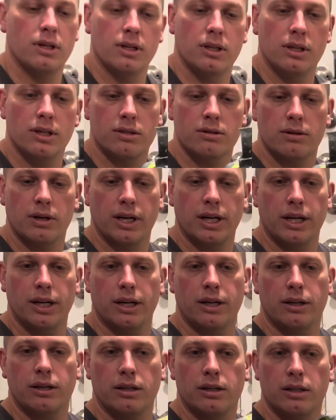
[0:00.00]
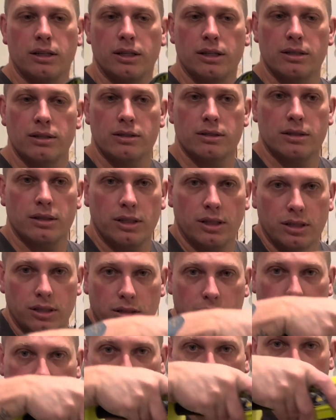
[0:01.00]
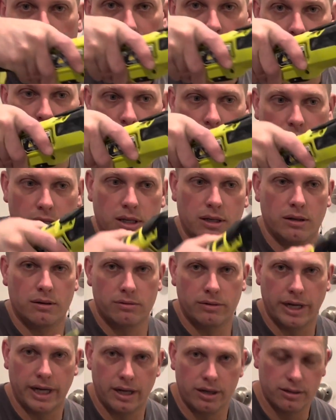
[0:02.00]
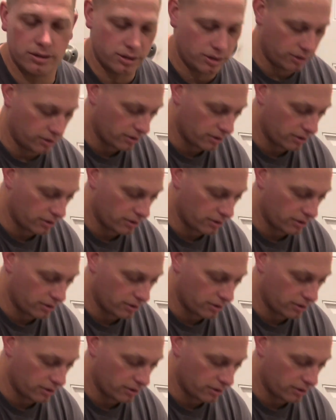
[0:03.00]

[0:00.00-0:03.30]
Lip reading: This right here is, you know, you're gonna have to cut around, you'll